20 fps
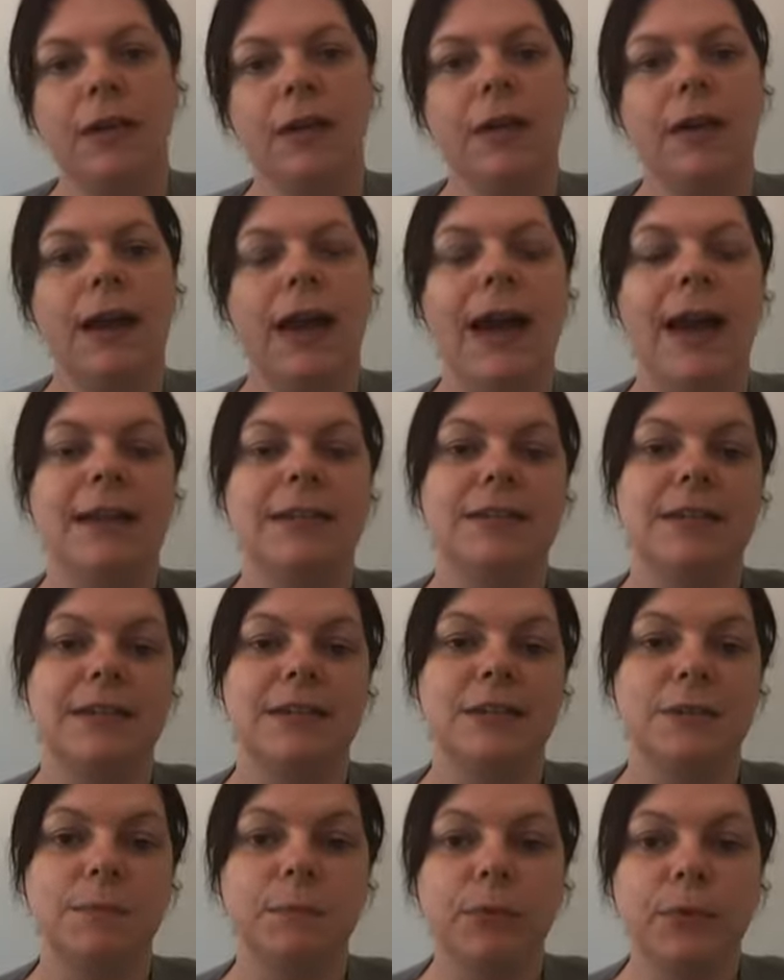and
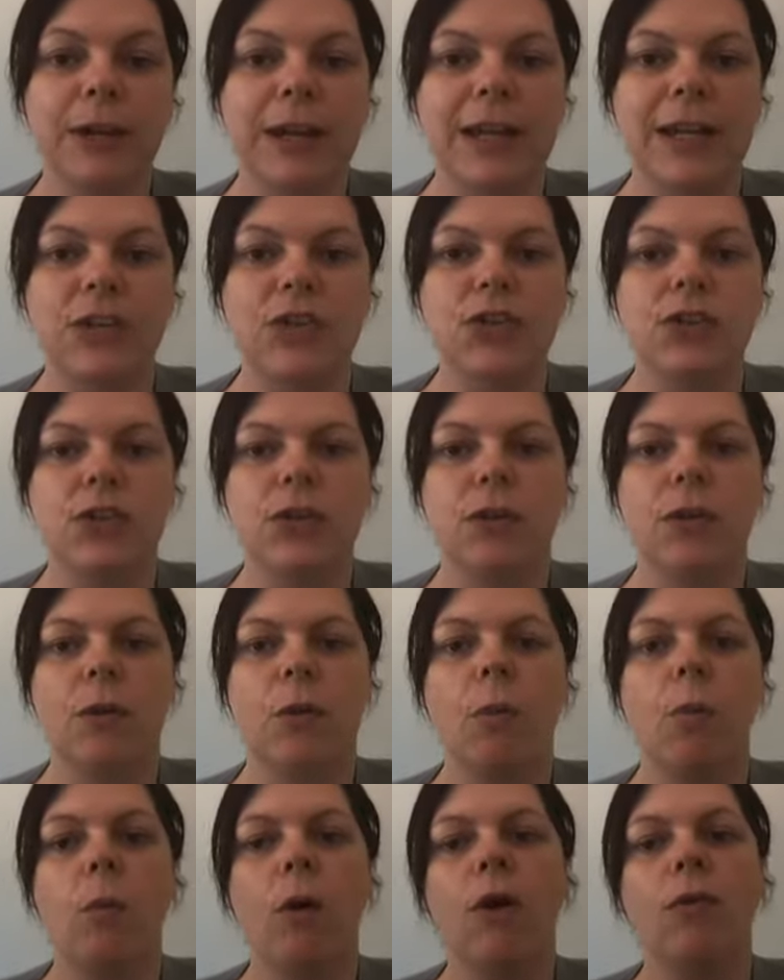it's breached,
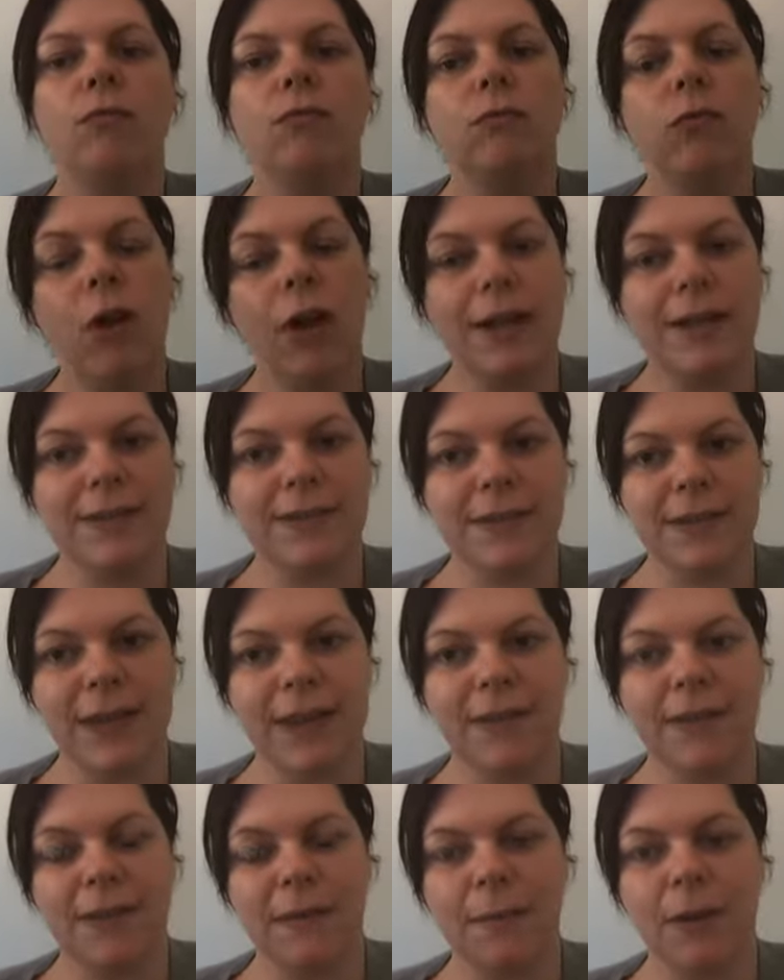what rights
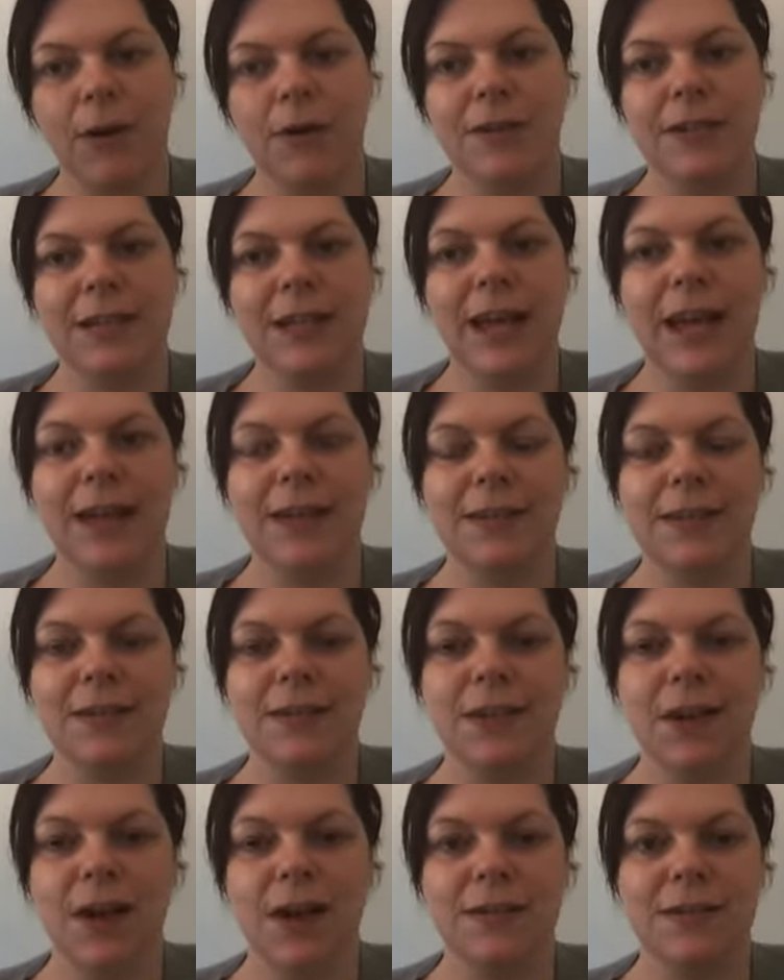can the party
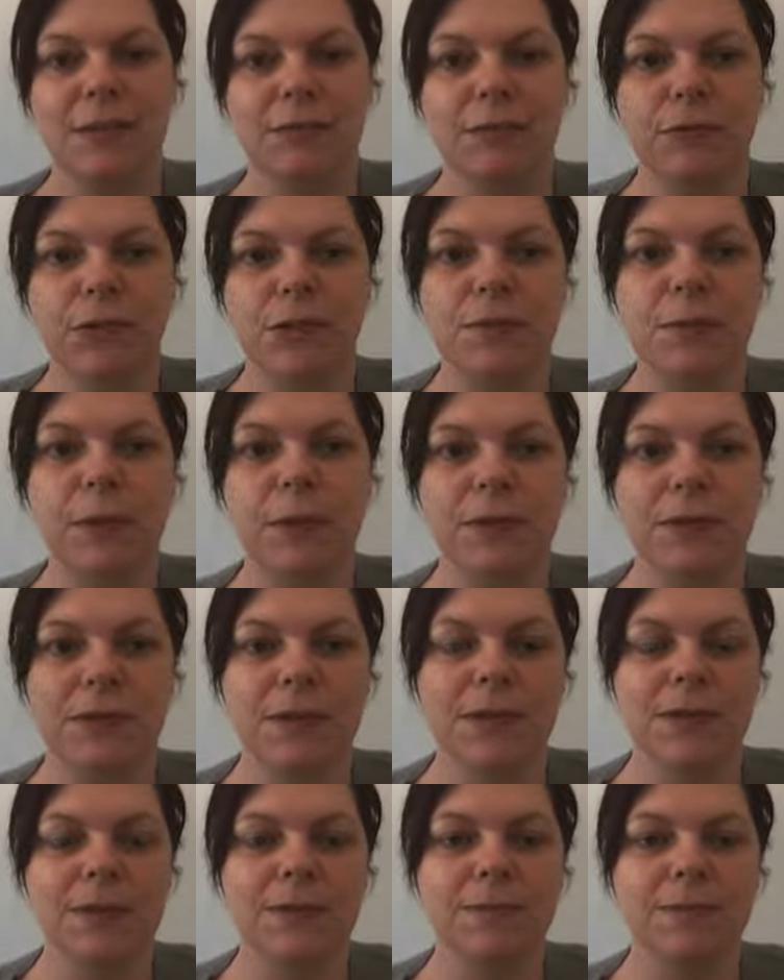exercise in
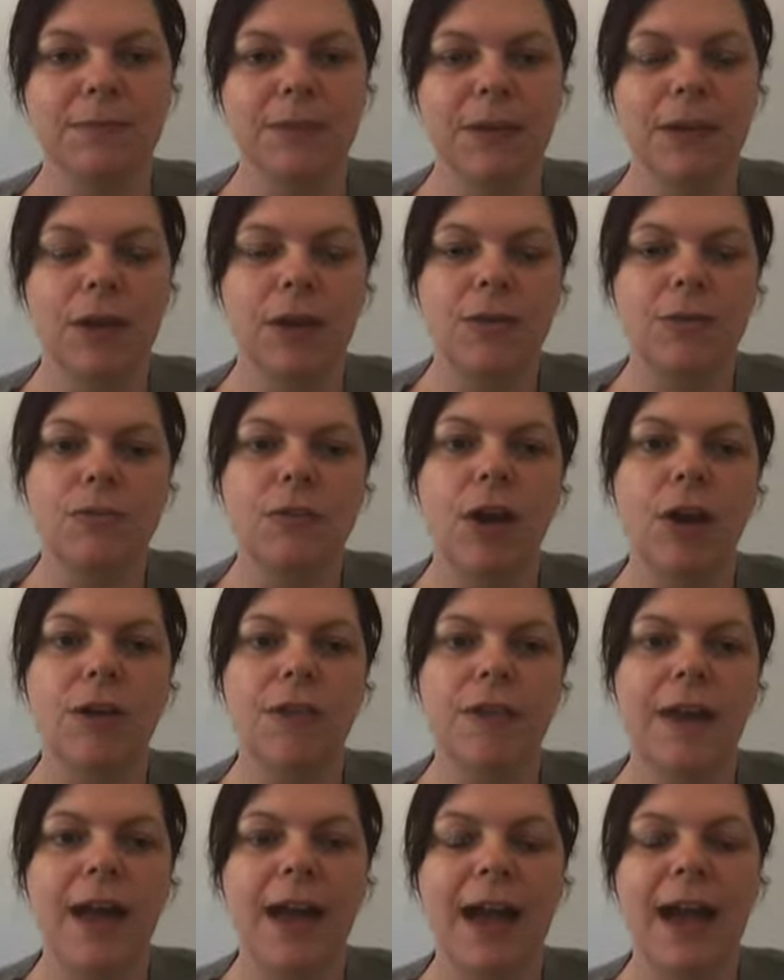response? Note
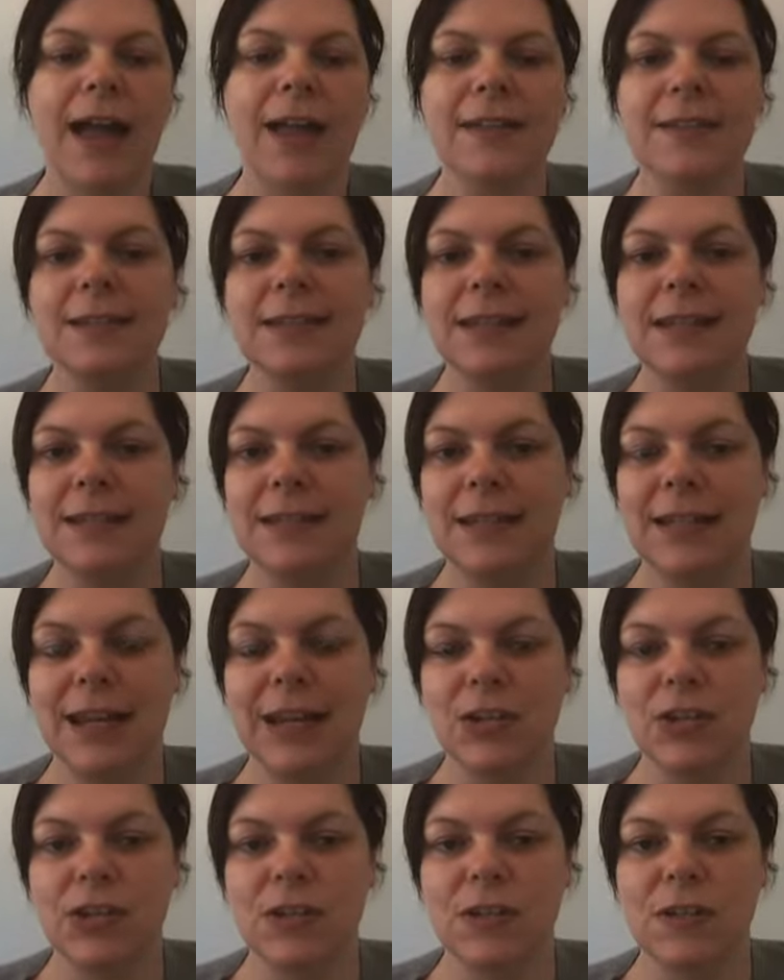that as
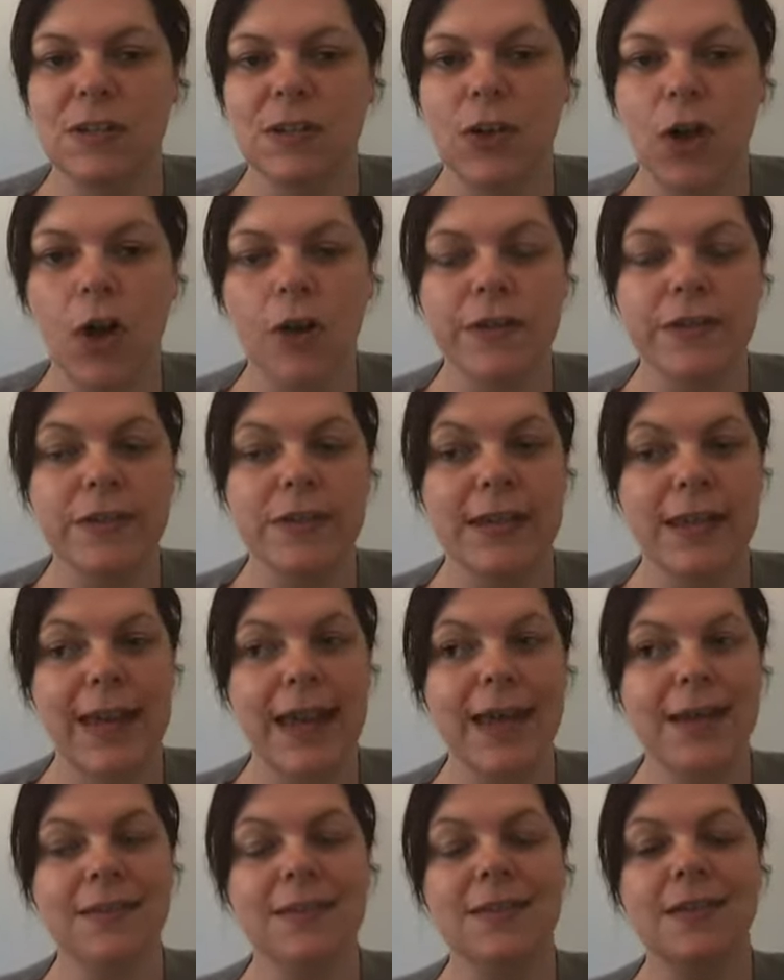litigation is a costly
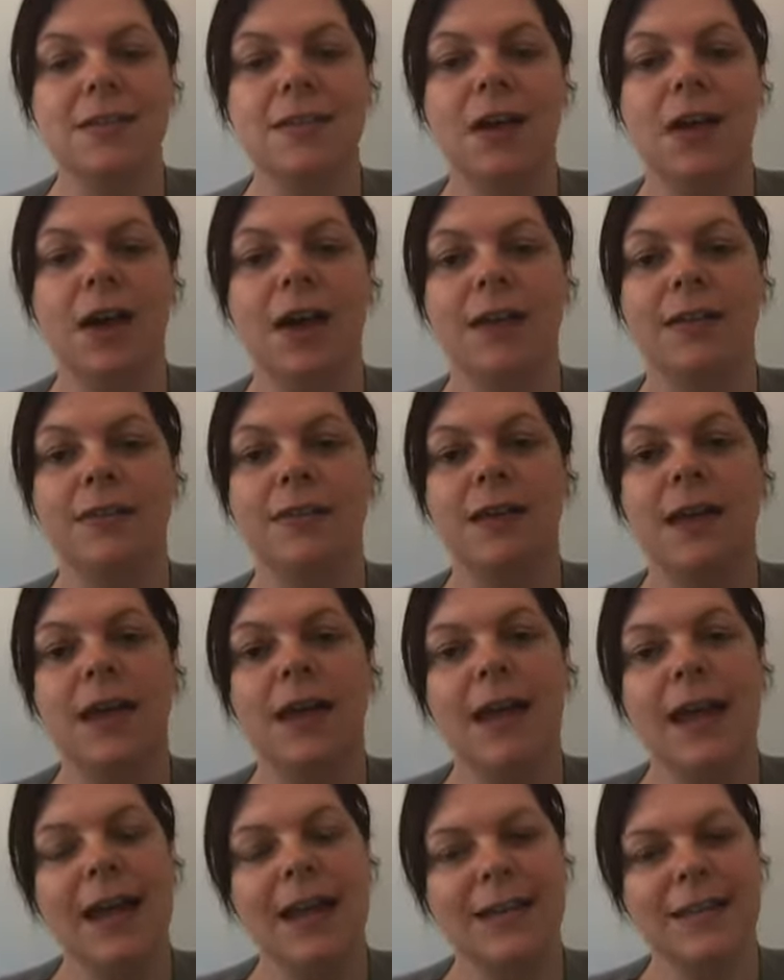exercise,
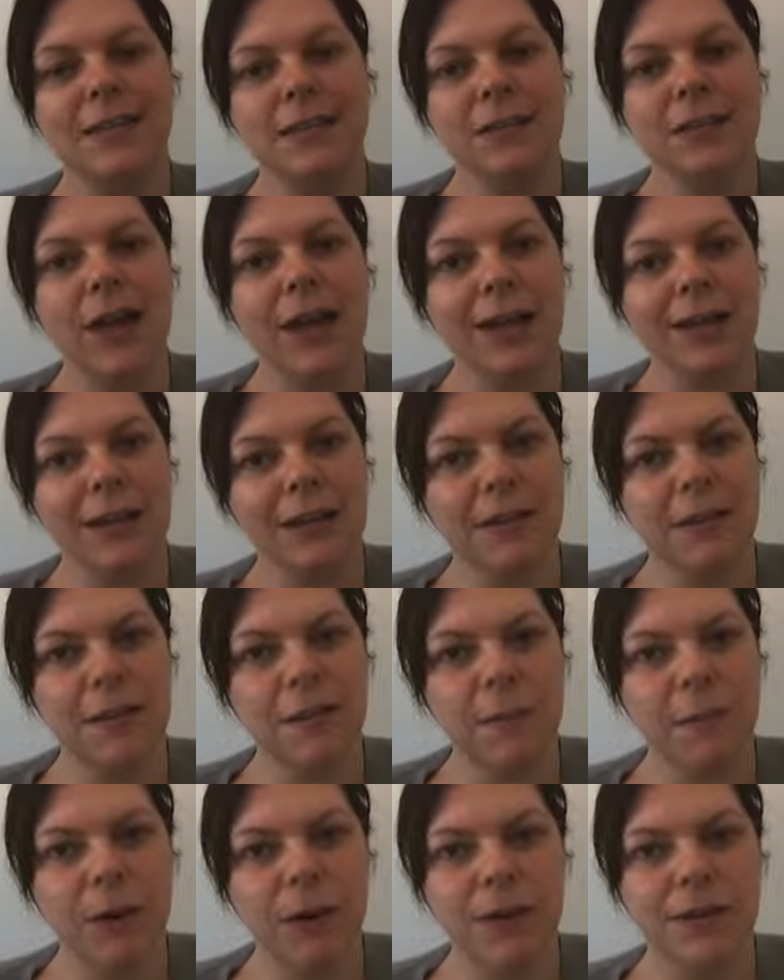it's likely that the
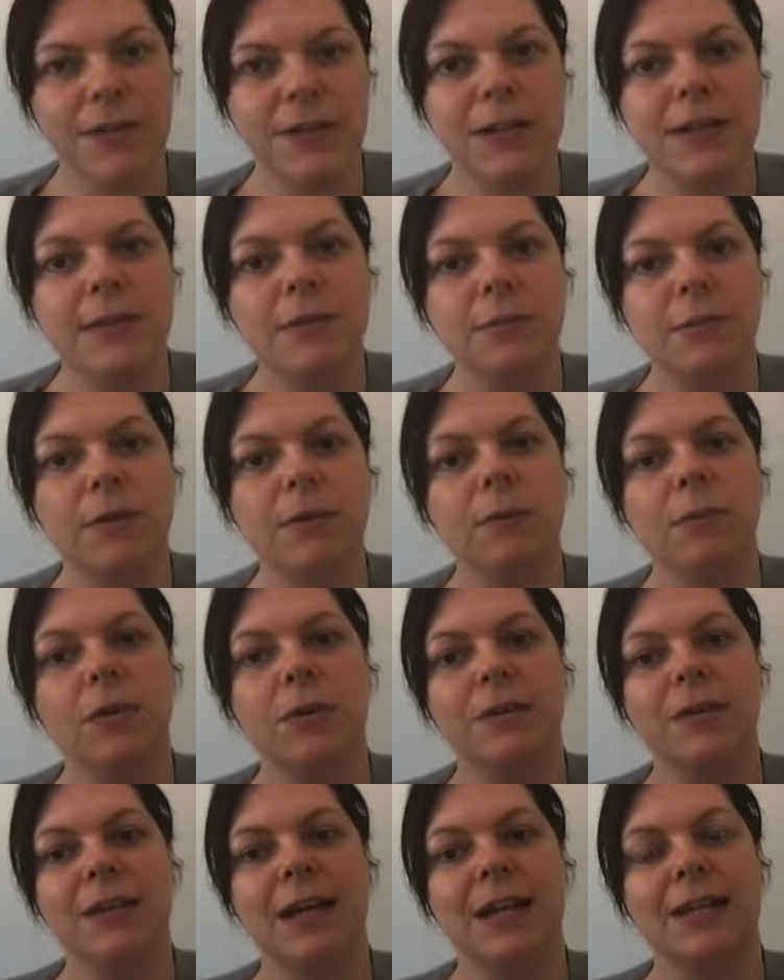parties will
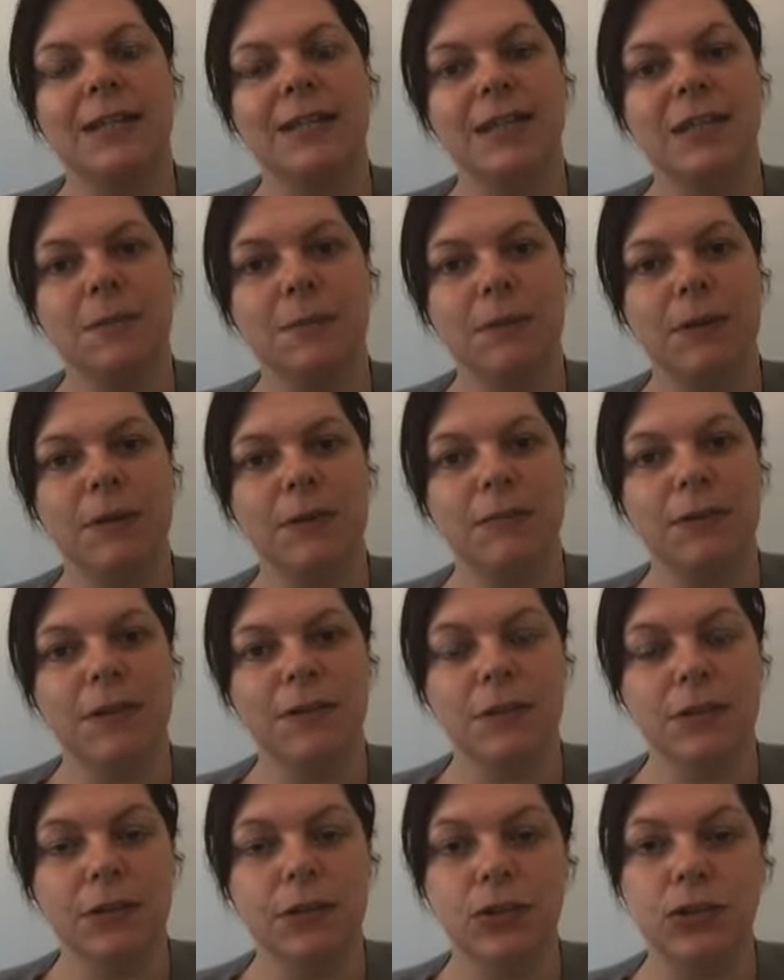want a dispute
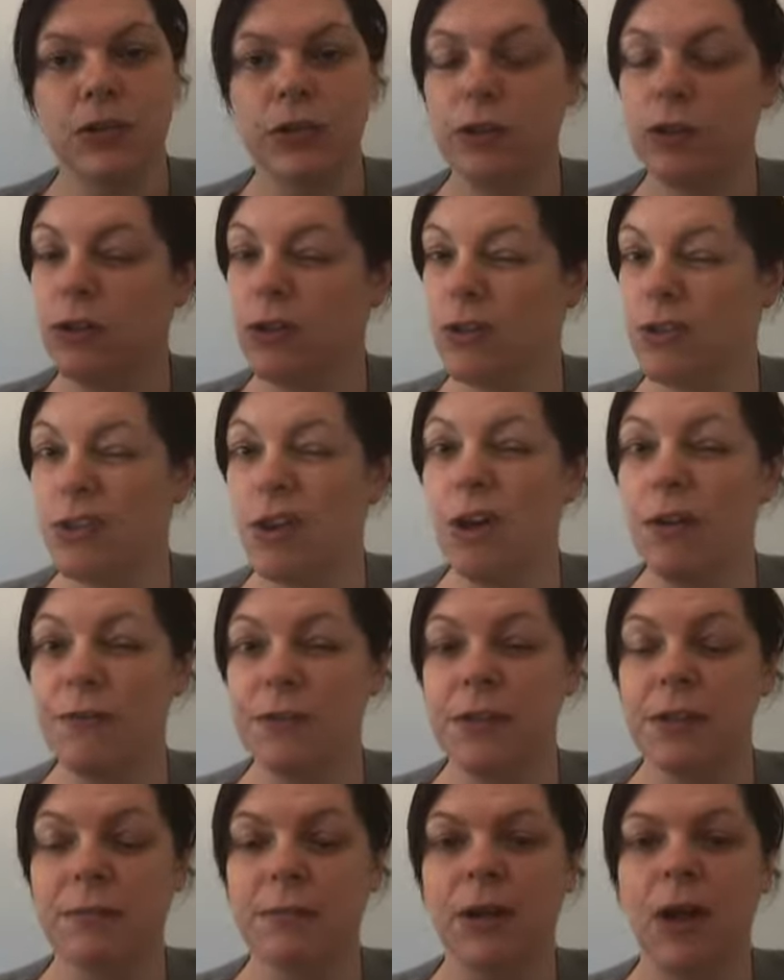resolution clause of
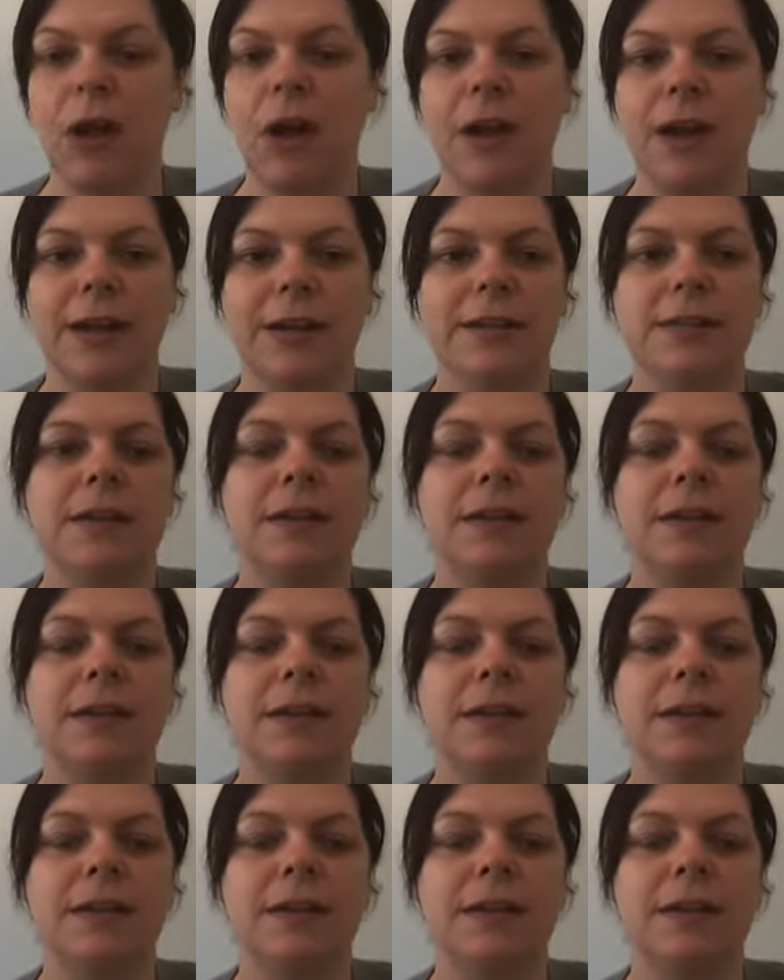some kind.